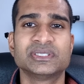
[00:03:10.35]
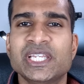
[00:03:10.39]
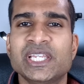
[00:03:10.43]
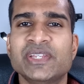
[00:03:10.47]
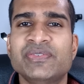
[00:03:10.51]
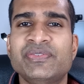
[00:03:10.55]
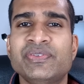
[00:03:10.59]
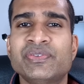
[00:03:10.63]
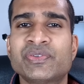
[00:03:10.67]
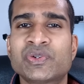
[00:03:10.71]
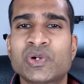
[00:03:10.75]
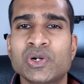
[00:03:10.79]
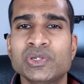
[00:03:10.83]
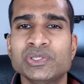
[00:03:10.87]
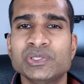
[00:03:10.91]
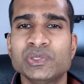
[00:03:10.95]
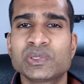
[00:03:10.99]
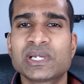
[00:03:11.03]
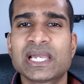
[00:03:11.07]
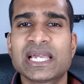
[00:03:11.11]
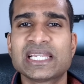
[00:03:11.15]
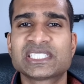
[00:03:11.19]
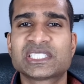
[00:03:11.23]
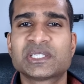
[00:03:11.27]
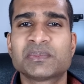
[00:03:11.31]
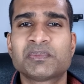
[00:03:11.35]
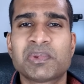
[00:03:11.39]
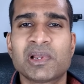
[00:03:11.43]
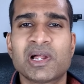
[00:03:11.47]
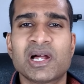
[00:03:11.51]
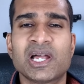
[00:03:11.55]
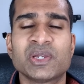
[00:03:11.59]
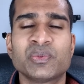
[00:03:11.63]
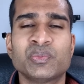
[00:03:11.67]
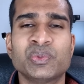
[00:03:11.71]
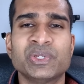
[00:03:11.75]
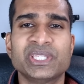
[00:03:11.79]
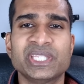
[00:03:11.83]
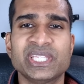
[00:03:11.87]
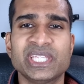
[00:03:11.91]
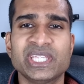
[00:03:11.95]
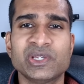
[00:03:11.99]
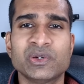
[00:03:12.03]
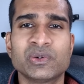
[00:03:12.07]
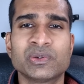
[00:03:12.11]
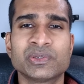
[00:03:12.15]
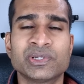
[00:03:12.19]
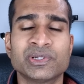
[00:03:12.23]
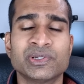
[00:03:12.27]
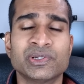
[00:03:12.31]
If you've got your gas supply with
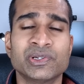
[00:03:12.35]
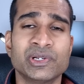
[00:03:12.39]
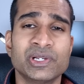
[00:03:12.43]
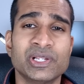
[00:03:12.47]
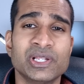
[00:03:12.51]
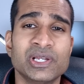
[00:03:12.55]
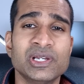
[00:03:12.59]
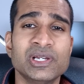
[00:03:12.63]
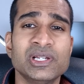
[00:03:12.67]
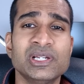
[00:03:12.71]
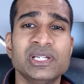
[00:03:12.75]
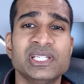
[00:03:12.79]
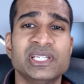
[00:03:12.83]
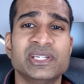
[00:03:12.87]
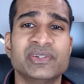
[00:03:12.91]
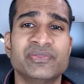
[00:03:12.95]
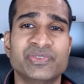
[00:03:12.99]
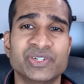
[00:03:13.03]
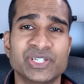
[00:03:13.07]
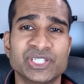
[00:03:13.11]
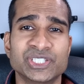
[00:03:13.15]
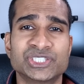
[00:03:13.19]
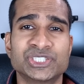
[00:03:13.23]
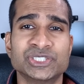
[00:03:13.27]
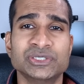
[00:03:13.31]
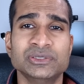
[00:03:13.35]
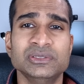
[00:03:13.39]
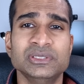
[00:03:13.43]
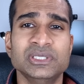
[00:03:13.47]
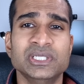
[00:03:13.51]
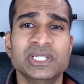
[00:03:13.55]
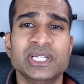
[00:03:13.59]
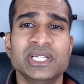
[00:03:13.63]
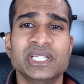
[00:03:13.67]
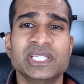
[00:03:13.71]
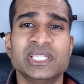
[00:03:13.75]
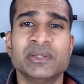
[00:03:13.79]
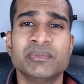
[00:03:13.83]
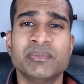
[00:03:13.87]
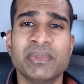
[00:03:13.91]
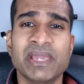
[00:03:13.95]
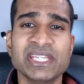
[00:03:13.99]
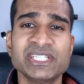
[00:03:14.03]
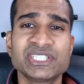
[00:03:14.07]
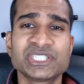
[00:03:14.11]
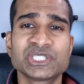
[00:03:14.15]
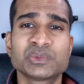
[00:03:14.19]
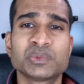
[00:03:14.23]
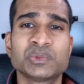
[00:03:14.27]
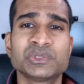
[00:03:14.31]
E.ON an earlier version, you
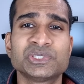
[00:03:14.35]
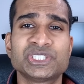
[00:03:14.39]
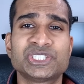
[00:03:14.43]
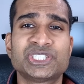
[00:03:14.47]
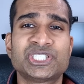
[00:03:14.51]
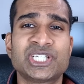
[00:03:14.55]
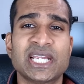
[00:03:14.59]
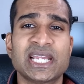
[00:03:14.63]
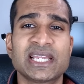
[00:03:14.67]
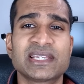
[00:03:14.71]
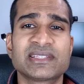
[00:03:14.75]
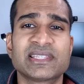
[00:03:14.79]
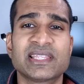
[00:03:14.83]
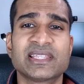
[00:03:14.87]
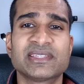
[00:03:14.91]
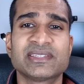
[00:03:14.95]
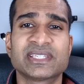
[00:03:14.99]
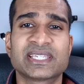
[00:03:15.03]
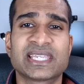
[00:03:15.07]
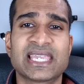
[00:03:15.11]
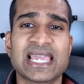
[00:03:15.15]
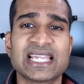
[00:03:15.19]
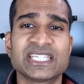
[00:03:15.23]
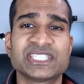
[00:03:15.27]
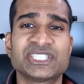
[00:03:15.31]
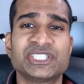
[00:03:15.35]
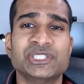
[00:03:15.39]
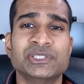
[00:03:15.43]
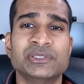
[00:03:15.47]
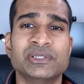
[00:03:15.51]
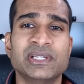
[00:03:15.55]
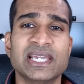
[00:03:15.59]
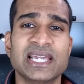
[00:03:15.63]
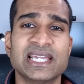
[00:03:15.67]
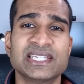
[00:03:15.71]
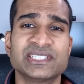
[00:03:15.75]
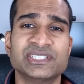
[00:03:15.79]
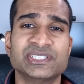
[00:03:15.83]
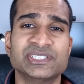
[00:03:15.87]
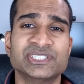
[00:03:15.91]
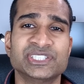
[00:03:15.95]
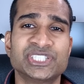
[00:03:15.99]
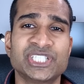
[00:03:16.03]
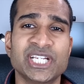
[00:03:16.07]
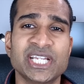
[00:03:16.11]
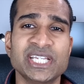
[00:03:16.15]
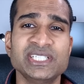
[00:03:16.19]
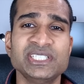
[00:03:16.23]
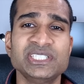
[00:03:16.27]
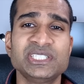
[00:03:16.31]
may just want to check that the gas unit hasn't
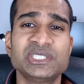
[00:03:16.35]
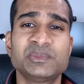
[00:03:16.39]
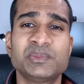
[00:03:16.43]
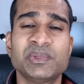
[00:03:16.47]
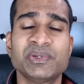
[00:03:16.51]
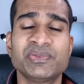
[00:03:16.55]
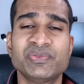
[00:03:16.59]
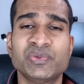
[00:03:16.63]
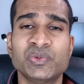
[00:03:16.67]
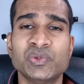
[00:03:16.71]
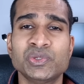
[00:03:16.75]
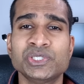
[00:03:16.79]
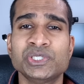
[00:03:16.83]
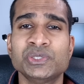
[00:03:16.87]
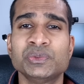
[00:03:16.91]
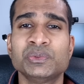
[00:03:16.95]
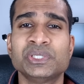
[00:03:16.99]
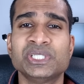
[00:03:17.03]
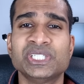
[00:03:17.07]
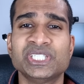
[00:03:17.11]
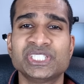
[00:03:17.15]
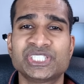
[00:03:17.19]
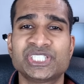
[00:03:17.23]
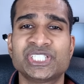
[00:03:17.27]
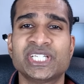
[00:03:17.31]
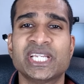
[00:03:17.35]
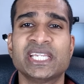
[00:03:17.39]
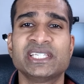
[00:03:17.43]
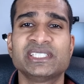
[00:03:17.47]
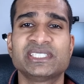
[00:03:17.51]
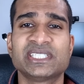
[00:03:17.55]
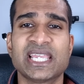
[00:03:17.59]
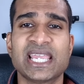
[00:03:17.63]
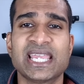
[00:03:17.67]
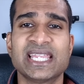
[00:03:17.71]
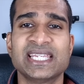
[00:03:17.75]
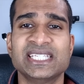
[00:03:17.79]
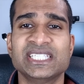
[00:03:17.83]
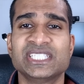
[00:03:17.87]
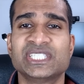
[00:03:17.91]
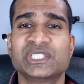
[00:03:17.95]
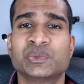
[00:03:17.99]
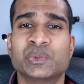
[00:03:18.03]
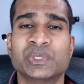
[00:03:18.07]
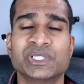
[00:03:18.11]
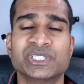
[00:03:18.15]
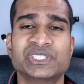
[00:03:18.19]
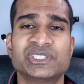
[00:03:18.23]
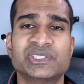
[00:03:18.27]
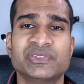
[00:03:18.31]
changed before you initiate any
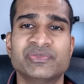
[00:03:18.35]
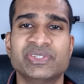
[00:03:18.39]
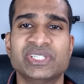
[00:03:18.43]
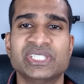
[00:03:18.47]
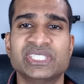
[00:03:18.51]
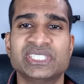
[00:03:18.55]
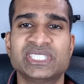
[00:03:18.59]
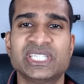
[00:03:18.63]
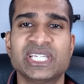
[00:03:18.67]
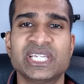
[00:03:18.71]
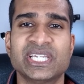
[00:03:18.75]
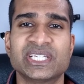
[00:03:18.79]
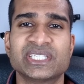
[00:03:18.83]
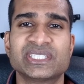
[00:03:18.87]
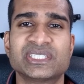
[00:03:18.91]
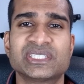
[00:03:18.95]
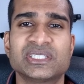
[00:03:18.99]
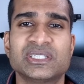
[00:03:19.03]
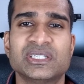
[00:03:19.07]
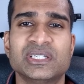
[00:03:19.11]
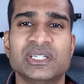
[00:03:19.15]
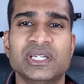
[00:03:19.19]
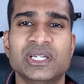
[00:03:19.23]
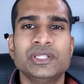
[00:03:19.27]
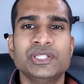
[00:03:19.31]
switch to V6.